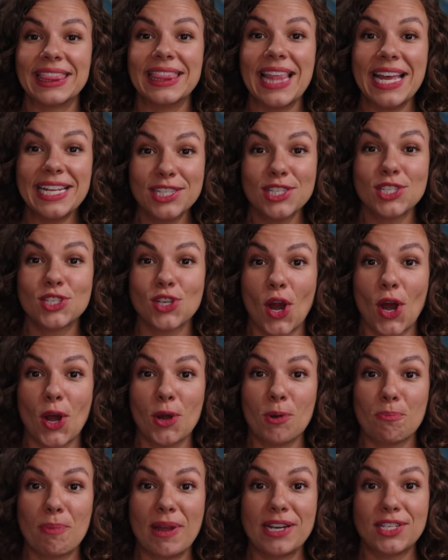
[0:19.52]
Let's
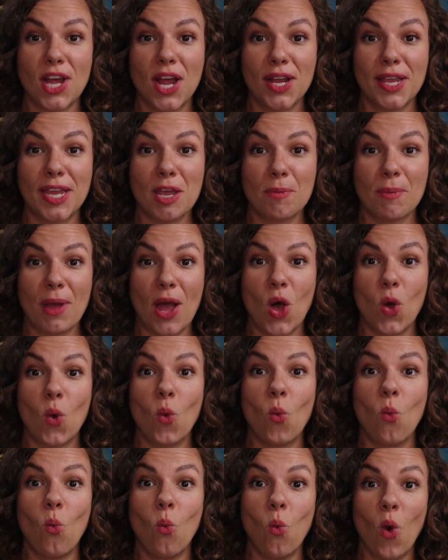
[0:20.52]
start by talking
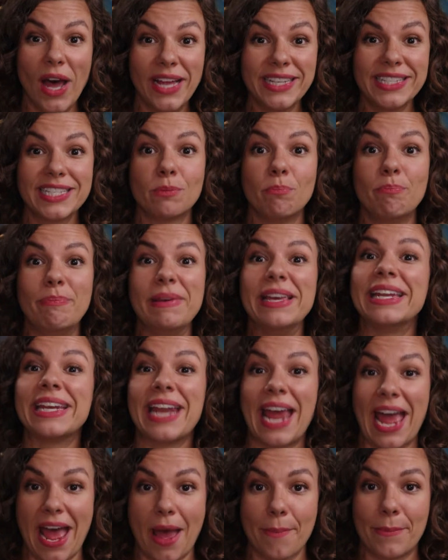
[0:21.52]
about what's been
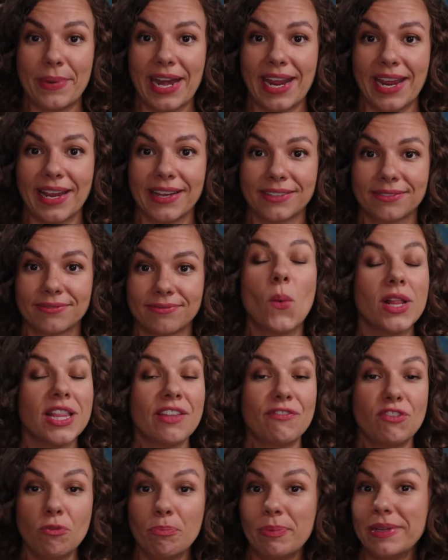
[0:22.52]
happening. Well,
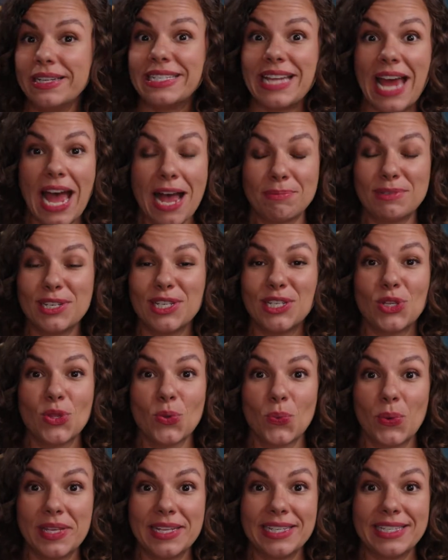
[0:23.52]
if you've been tapped into the
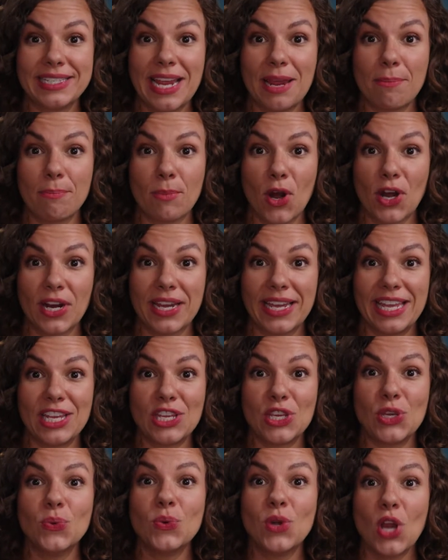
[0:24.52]
real estate market,
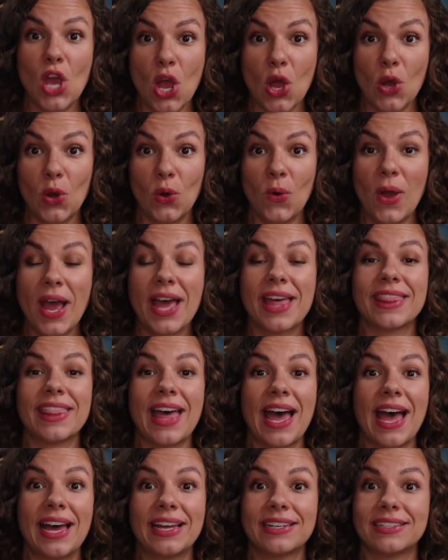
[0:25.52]
you know
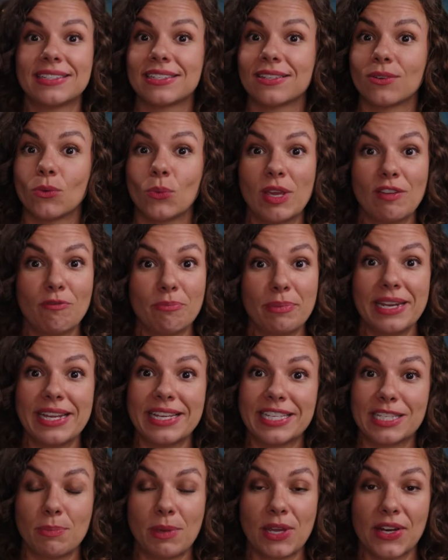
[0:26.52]
that we've been
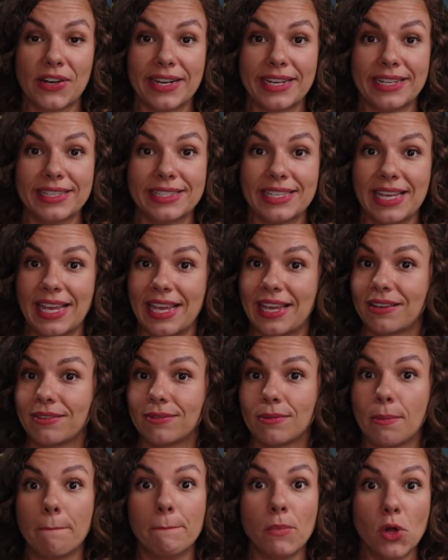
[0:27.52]
experiencing
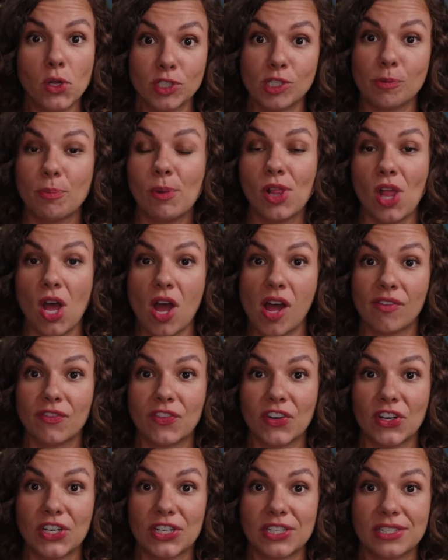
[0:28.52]
multiple
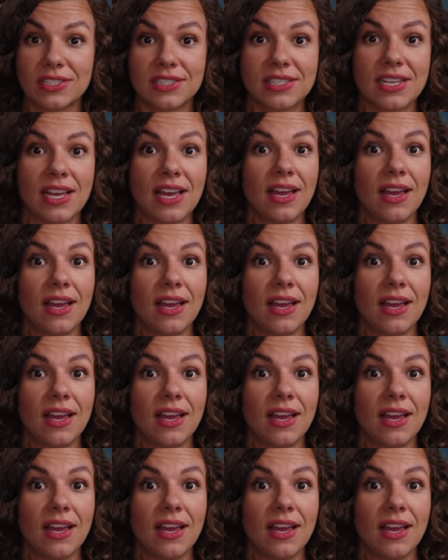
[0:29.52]
offers,